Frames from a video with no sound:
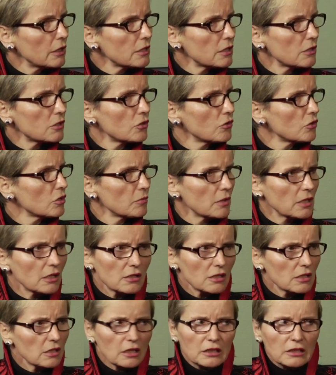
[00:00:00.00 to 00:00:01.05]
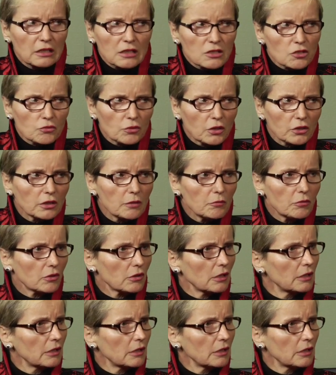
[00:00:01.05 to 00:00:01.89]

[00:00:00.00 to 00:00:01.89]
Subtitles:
I said, excuse me, I think it's the wrong number.